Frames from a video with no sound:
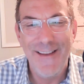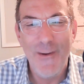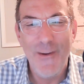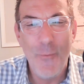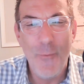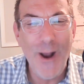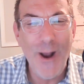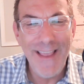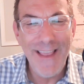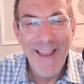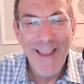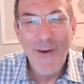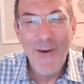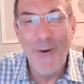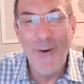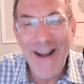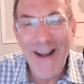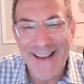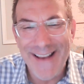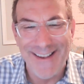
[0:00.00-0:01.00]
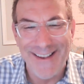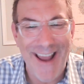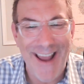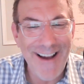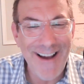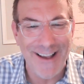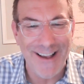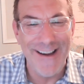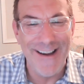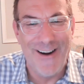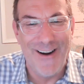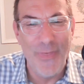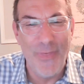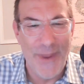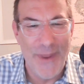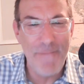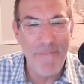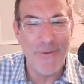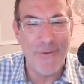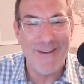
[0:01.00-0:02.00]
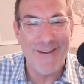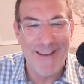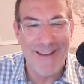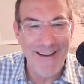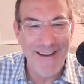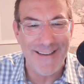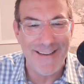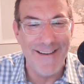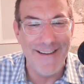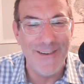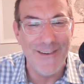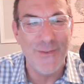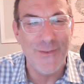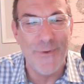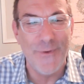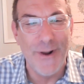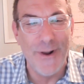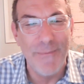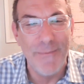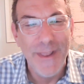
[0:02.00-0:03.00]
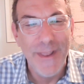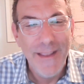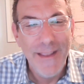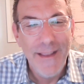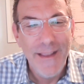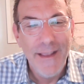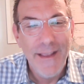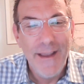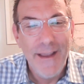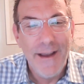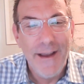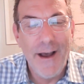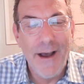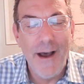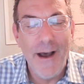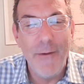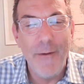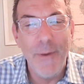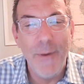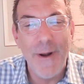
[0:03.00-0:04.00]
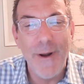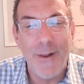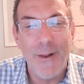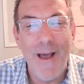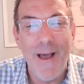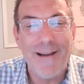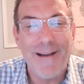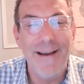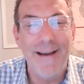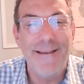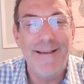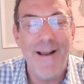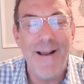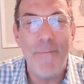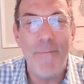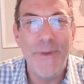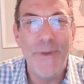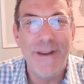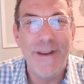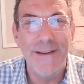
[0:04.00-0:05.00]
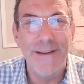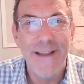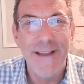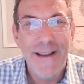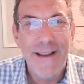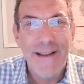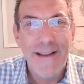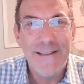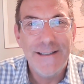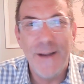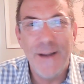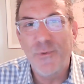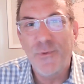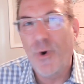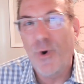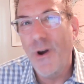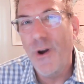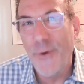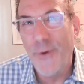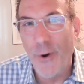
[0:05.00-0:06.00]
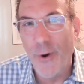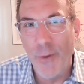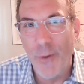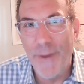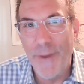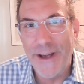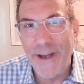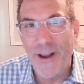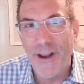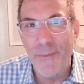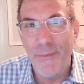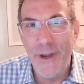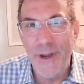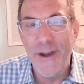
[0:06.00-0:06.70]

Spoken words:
What exactly are they protecting us from? We better lock these up because some 12-year-old might come in